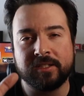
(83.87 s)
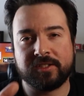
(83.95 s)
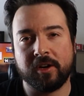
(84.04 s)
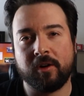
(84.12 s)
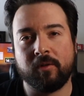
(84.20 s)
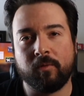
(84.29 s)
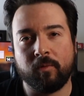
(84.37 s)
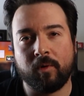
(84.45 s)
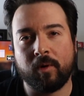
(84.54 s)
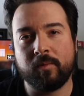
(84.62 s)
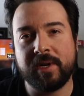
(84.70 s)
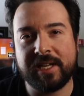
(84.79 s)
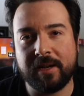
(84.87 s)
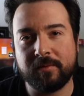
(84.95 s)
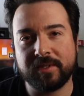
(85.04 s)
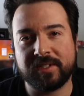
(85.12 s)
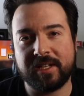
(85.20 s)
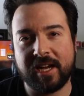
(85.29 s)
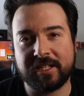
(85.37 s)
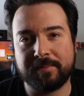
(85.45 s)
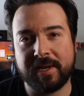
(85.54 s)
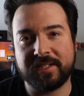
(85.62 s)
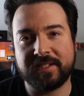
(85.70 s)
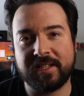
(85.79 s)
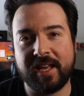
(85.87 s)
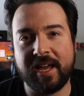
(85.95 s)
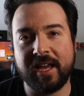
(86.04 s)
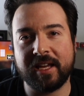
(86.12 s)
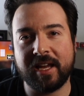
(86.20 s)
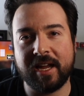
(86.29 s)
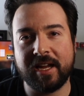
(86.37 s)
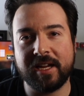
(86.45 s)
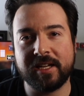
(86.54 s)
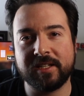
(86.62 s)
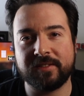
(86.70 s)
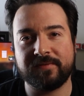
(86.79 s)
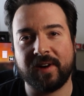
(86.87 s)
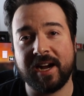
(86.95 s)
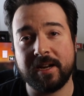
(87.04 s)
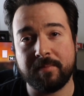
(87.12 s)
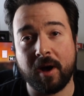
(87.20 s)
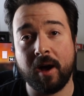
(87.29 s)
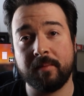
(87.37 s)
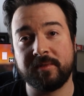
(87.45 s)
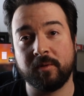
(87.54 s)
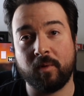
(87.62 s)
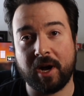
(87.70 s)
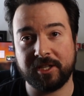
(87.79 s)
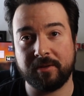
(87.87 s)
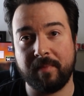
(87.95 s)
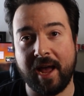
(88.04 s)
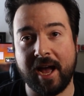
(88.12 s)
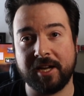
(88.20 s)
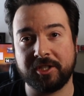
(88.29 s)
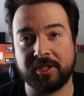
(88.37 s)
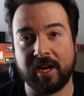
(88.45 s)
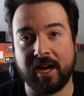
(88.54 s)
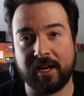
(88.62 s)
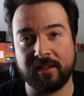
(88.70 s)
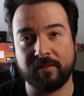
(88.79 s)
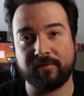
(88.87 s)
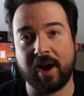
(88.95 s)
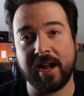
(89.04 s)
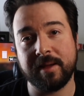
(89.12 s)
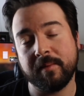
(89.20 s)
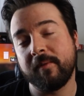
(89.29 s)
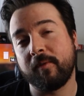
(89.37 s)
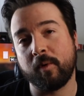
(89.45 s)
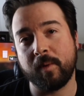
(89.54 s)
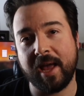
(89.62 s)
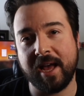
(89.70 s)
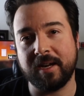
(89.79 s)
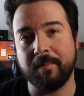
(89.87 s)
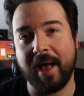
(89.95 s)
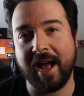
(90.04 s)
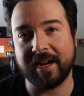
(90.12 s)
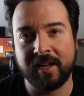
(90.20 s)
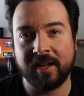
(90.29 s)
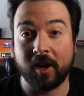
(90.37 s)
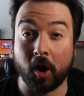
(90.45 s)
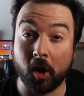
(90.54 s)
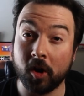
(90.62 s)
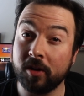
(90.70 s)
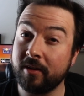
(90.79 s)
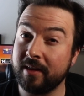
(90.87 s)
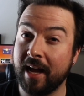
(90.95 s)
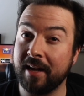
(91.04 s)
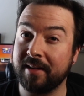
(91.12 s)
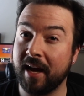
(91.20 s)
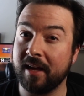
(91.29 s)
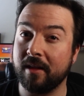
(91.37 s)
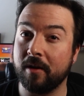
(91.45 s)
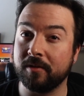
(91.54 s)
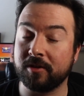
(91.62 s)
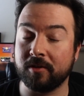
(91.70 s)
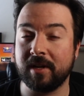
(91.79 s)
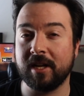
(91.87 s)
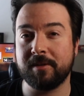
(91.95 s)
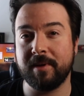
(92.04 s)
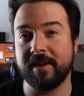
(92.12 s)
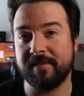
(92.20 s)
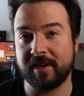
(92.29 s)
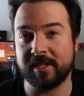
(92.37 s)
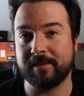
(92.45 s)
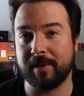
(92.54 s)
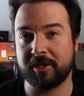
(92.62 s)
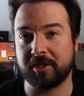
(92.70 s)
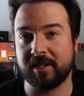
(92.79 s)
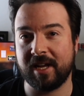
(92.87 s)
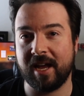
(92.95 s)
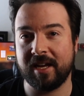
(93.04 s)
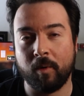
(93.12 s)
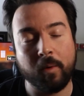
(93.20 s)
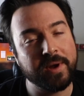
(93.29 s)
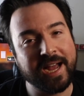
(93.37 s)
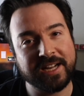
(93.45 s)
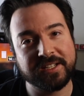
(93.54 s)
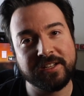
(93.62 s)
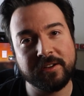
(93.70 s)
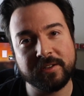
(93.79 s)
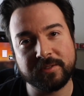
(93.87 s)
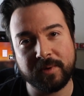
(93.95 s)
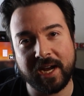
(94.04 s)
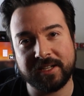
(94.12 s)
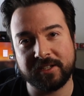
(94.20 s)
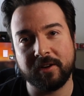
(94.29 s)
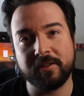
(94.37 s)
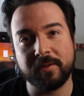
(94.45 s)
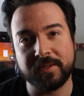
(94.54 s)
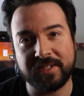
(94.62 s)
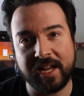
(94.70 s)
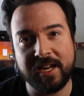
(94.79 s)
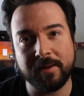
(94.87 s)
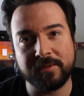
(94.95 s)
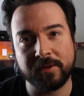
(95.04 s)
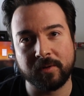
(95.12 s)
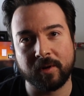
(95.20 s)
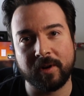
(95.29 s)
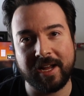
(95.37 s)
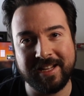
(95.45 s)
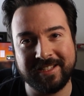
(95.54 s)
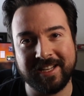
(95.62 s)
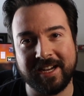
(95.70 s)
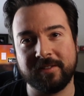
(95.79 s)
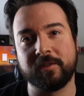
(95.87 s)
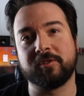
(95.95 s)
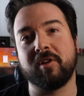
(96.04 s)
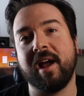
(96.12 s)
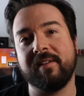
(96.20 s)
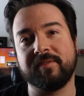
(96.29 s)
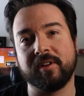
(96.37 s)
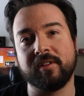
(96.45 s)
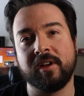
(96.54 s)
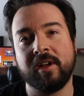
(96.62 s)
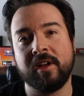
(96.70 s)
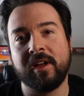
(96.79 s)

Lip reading: So what we did was the next best thing is find a pub to watch a match on the Friday before we headed back. Early in that day though, turned out to be a very special day. What we got to do is we got to go to a stadium tour inside Old Trafford.